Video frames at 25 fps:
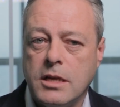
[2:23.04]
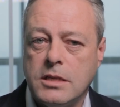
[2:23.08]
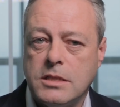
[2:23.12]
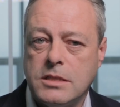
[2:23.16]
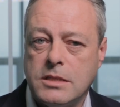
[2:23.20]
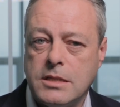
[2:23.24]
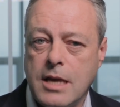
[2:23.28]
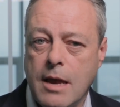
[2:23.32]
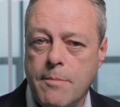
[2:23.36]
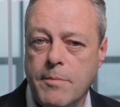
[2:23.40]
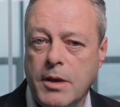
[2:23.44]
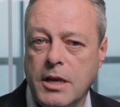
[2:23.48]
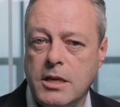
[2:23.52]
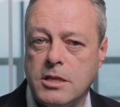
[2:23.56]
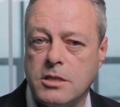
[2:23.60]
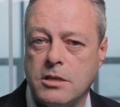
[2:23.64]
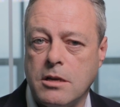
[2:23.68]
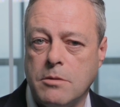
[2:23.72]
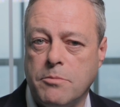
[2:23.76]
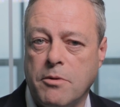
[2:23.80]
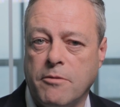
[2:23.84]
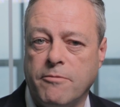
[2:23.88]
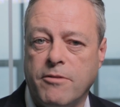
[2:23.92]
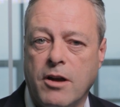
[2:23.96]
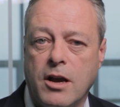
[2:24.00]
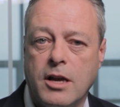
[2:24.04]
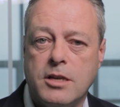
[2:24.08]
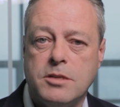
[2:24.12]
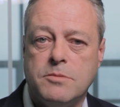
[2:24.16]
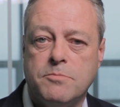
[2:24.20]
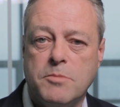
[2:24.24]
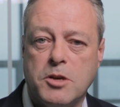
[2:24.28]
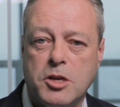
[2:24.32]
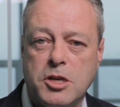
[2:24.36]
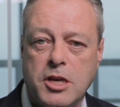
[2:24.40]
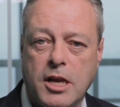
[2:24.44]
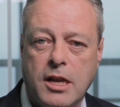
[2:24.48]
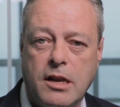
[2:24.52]

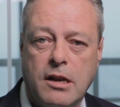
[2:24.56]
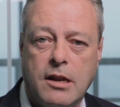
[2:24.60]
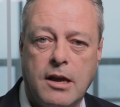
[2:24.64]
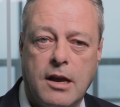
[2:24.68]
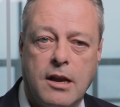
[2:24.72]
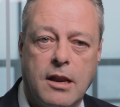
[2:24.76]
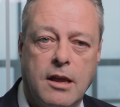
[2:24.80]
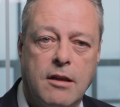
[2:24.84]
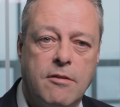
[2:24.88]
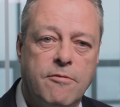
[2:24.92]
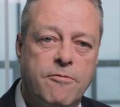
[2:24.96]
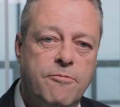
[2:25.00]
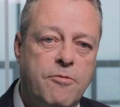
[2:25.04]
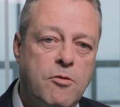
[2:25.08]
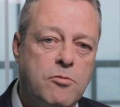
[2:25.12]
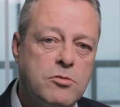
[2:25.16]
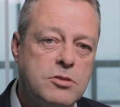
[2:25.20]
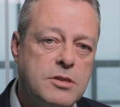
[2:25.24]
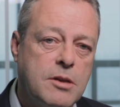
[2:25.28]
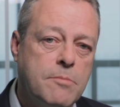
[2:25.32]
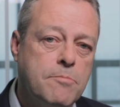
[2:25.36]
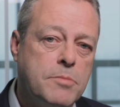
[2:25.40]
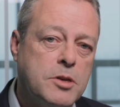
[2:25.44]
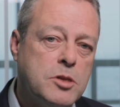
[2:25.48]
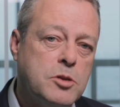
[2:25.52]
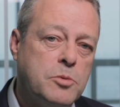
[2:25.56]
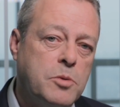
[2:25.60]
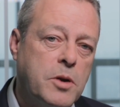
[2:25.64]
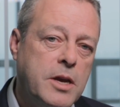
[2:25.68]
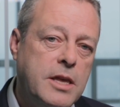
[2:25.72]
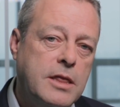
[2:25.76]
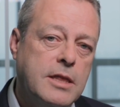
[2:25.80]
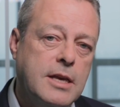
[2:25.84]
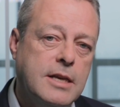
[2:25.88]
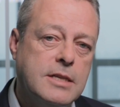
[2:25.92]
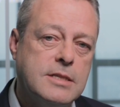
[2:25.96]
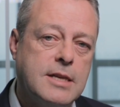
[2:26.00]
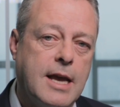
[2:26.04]
Semi-supervised machine learning falls in
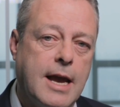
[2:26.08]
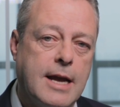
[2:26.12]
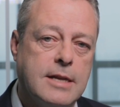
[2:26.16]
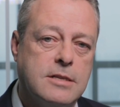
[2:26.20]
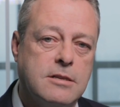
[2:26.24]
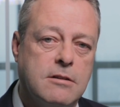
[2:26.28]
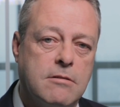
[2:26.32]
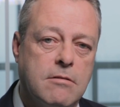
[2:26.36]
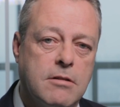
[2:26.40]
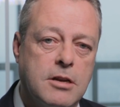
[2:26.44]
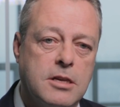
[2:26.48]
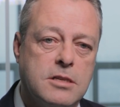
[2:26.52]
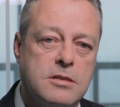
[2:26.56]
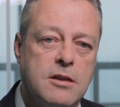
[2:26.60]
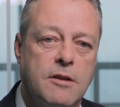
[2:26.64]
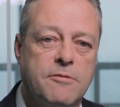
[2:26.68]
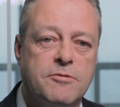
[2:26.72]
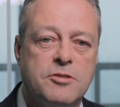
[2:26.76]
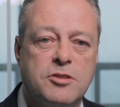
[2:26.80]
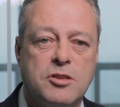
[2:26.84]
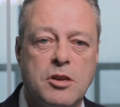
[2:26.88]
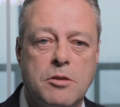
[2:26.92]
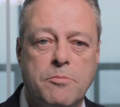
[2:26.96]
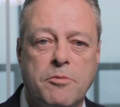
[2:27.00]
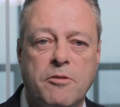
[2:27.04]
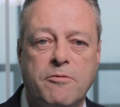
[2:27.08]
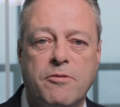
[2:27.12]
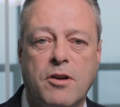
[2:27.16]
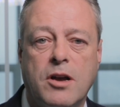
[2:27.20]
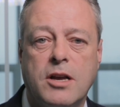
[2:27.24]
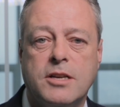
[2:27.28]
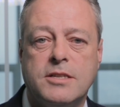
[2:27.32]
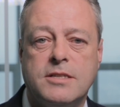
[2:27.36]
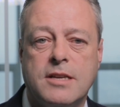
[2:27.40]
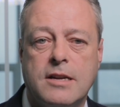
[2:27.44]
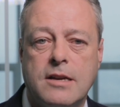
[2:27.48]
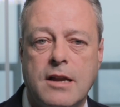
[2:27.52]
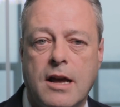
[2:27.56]
between these categories of
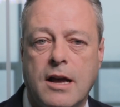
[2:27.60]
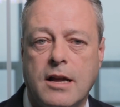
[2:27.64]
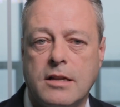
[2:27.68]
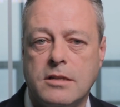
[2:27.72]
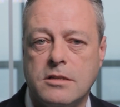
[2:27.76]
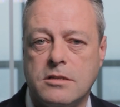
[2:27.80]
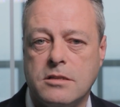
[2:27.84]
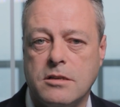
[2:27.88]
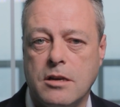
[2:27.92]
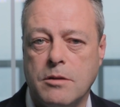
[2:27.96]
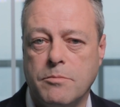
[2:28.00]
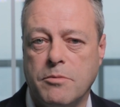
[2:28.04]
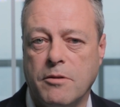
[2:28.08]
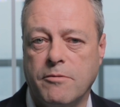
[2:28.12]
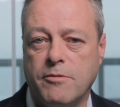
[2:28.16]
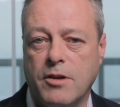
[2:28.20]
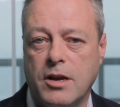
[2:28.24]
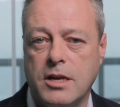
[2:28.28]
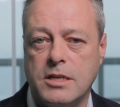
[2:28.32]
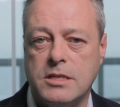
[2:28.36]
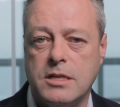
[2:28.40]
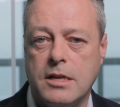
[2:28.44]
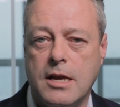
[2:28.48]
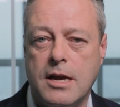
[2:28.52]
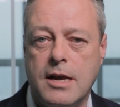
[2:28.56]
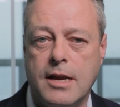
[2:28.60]
supervised and unsupervised